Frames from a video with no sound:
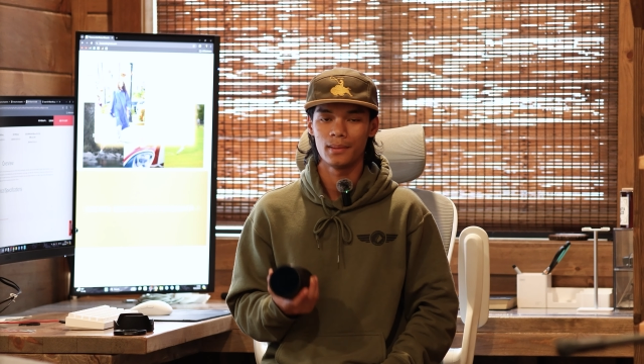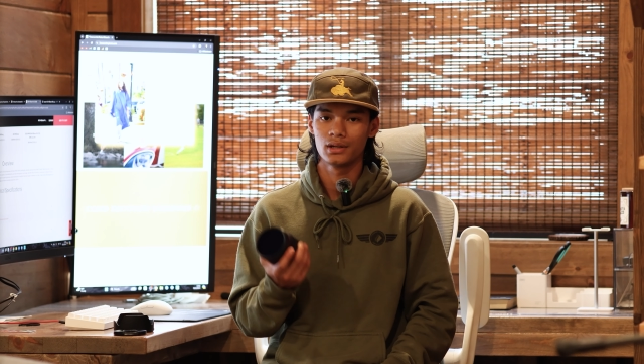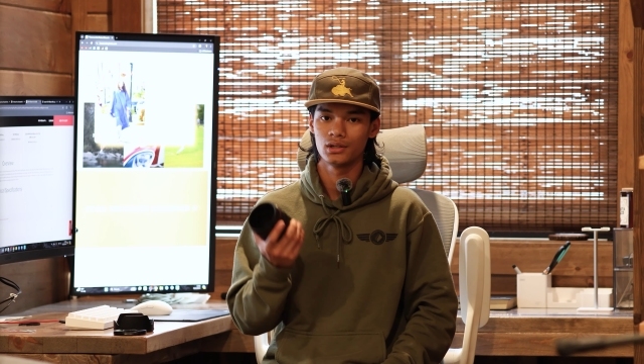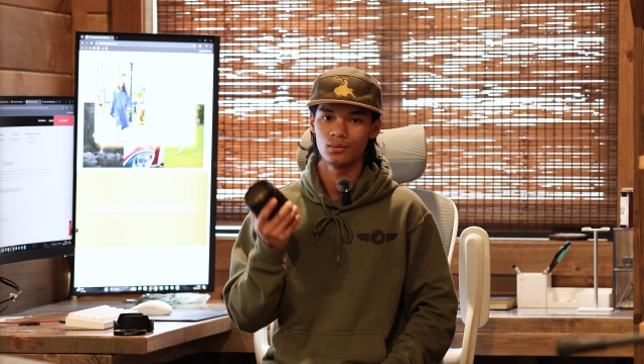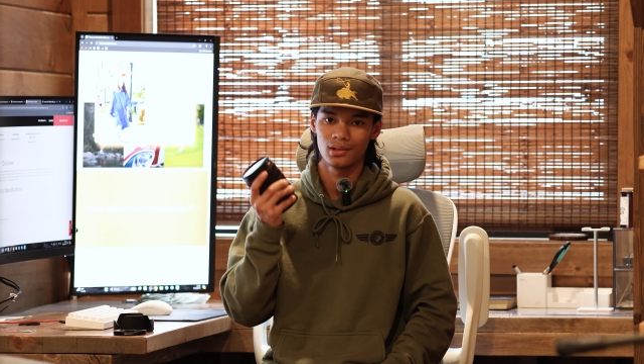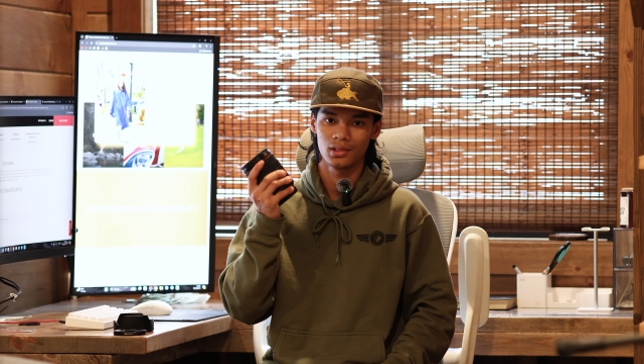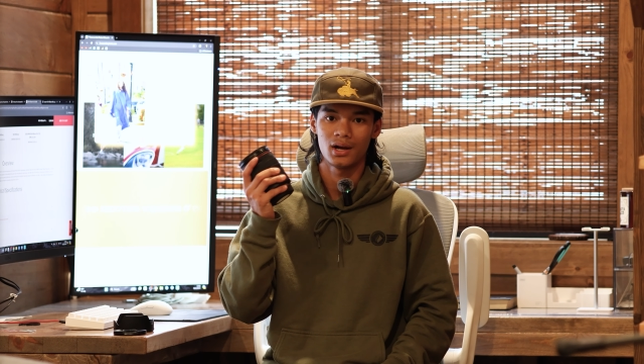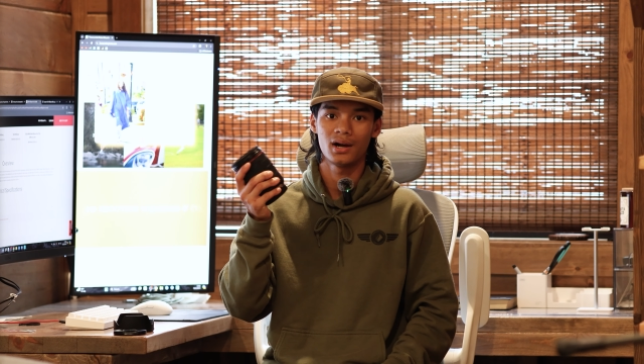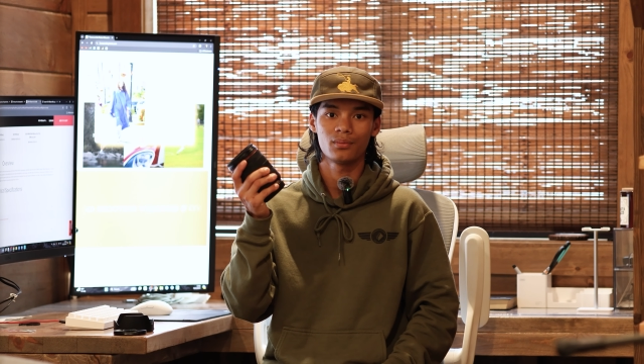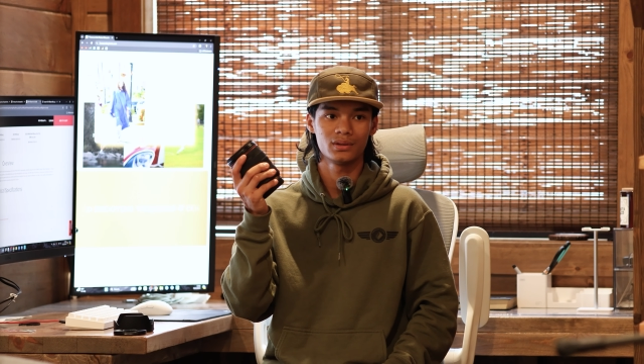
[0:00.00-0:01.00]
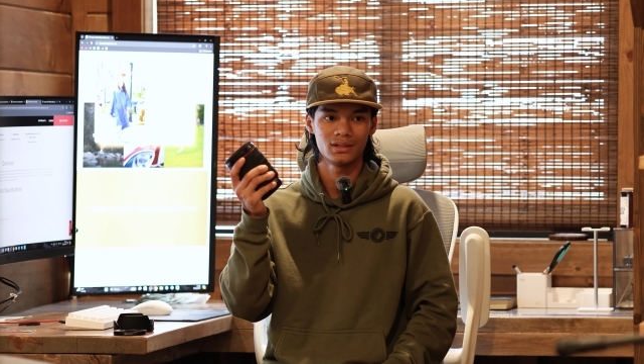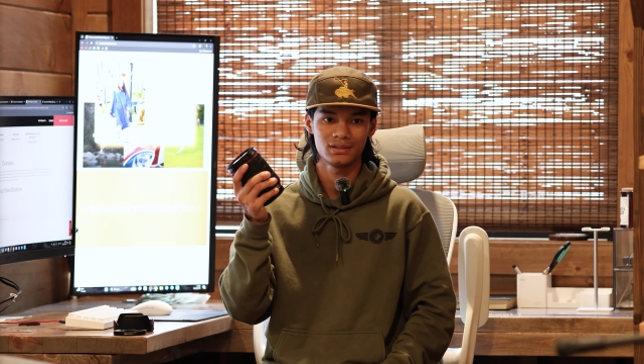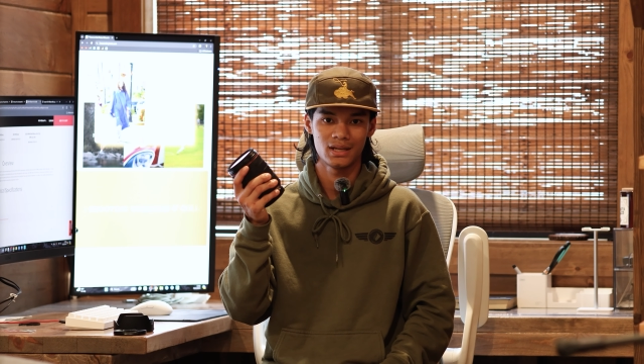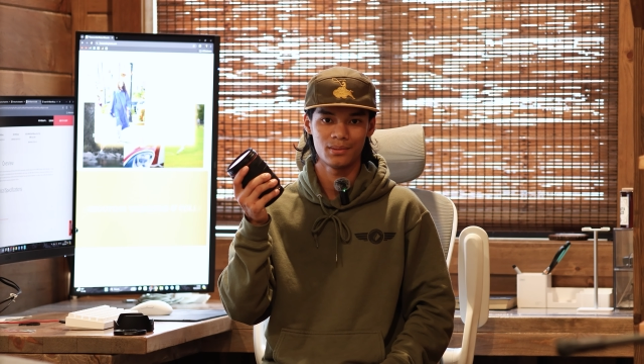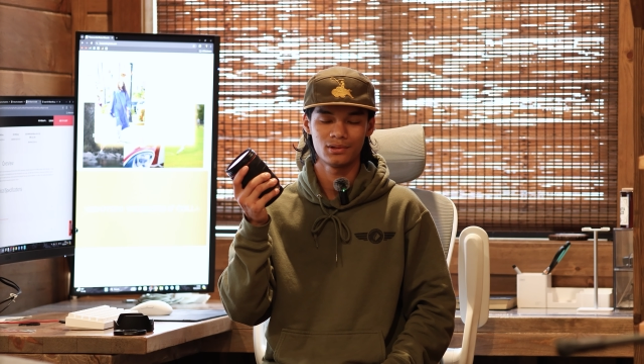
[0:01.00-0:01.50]
I'm going to do a lot with
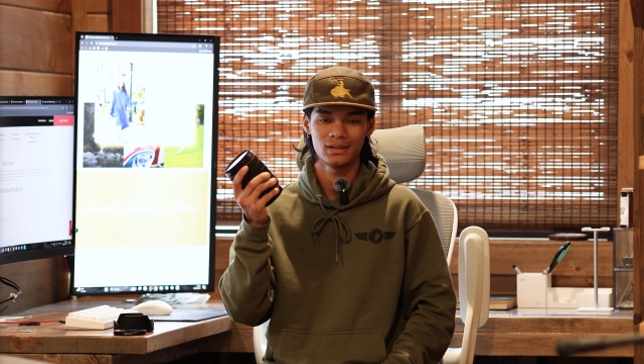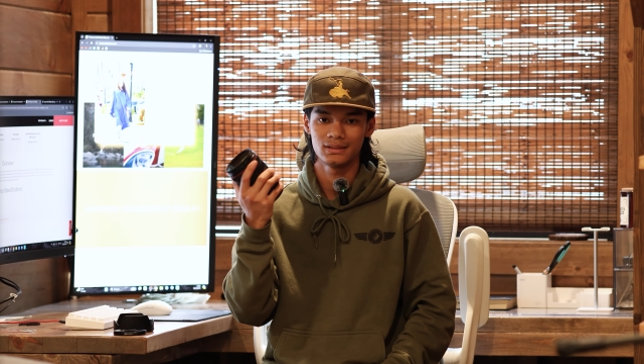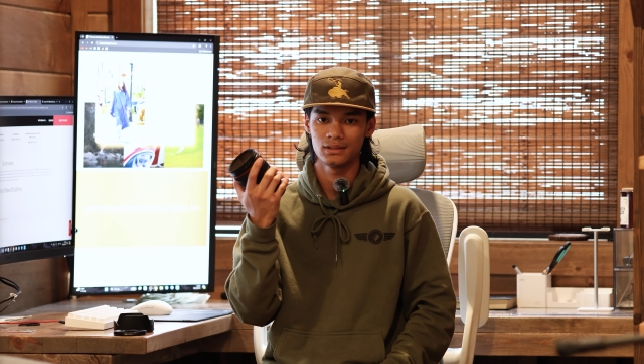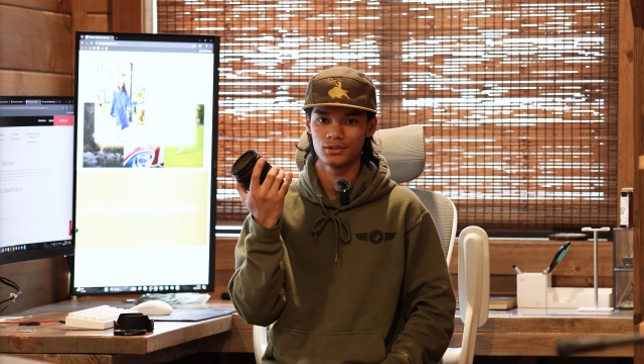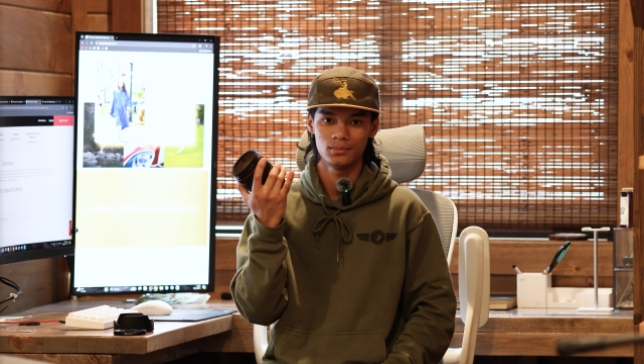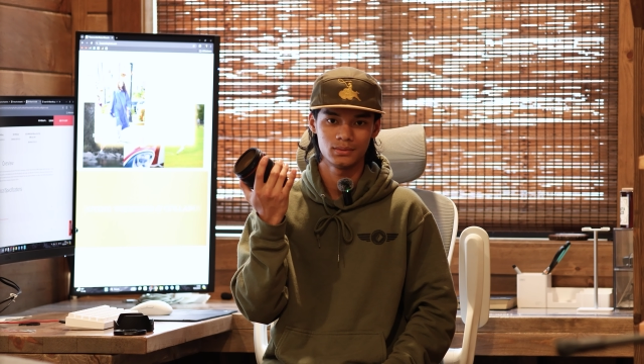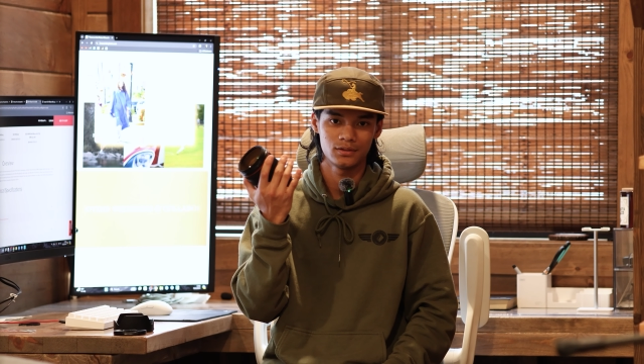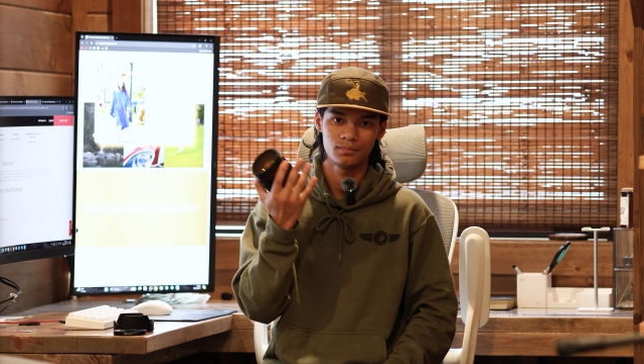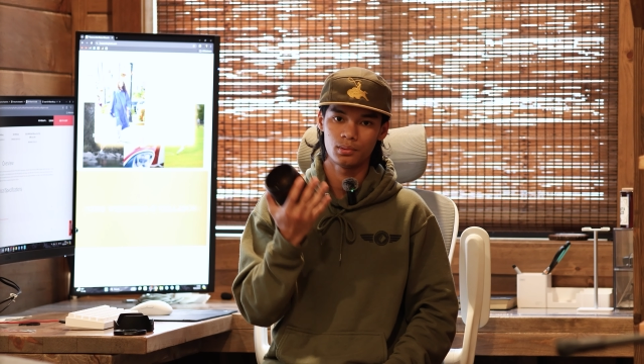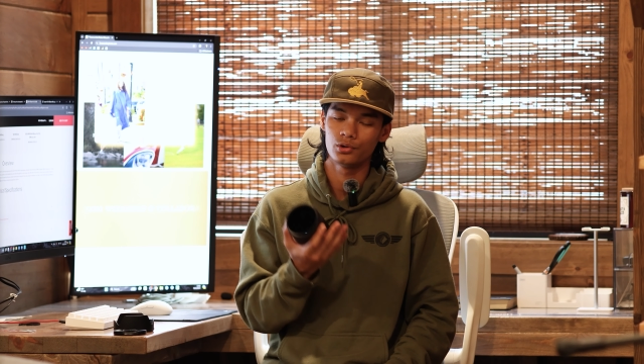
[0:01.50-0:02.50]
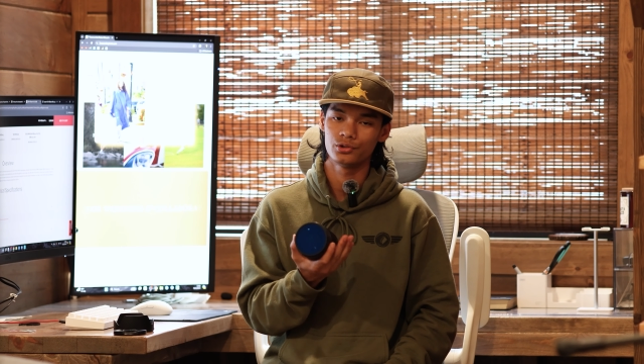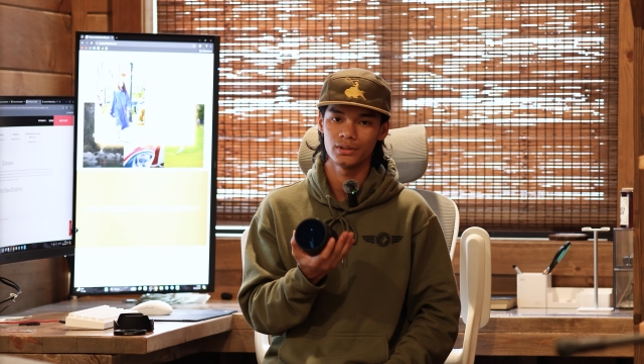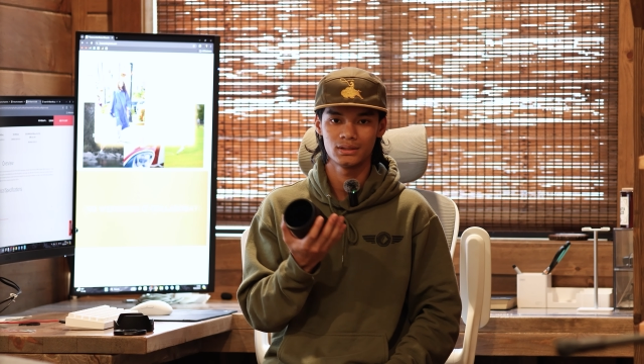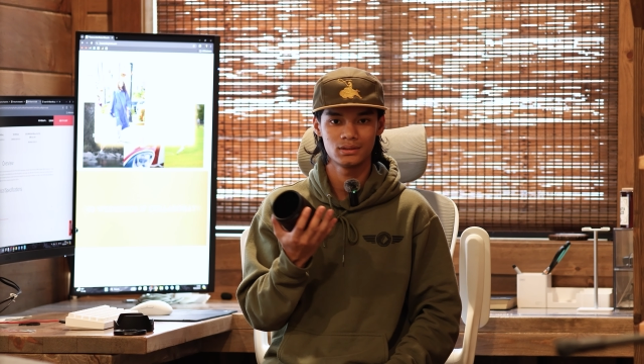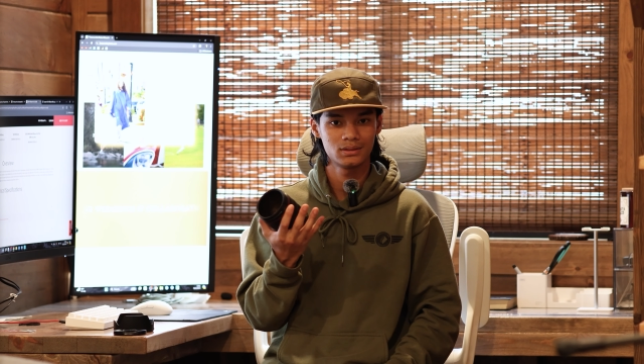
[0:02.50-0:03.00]
this camera lens in terms of
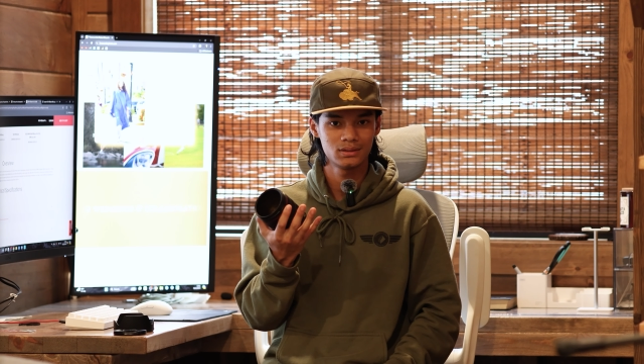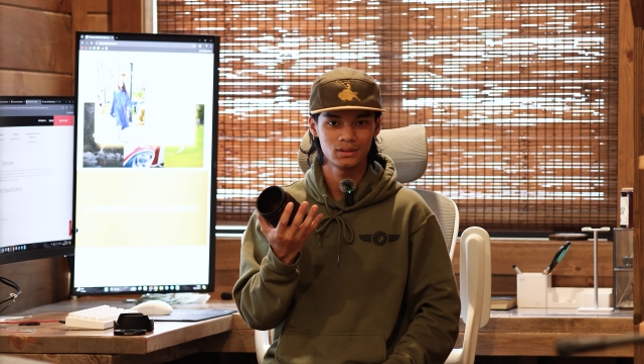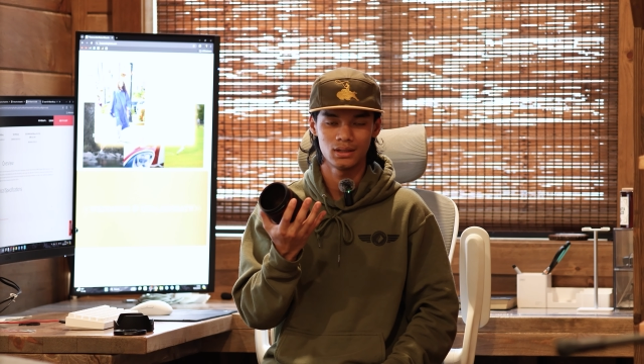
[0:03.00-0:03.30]
portraits,